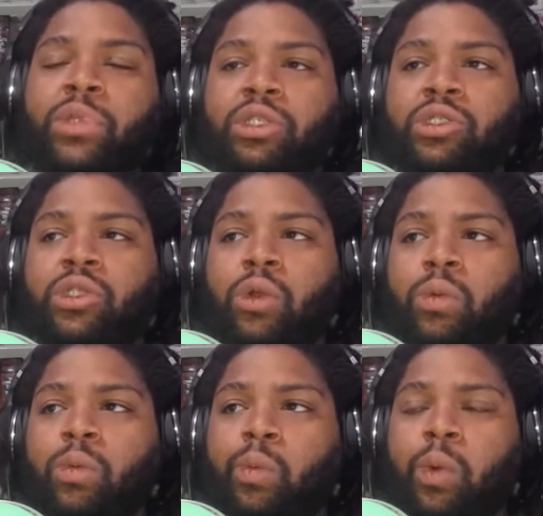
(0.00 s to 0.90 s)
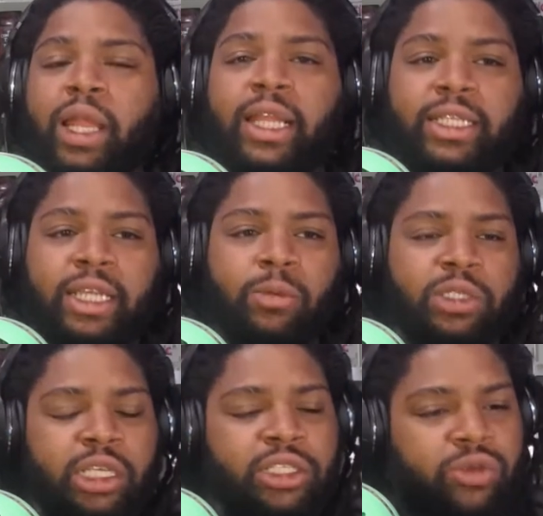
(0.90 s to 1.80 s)
So what I did
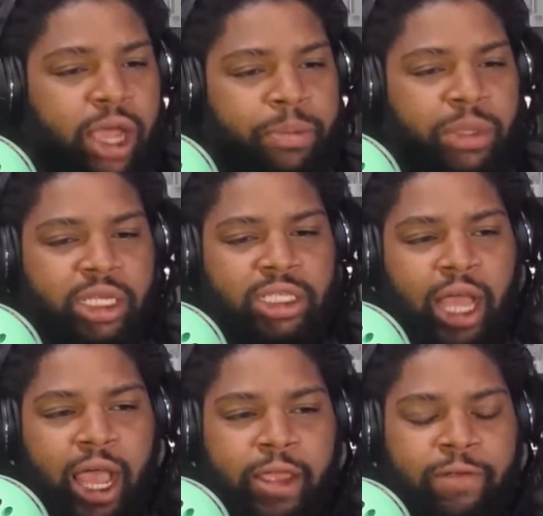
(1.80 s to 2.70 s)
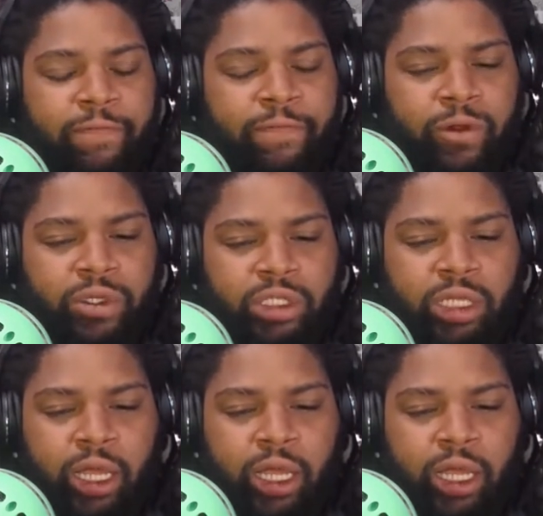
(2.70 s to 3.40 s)
was I scrapped the entire first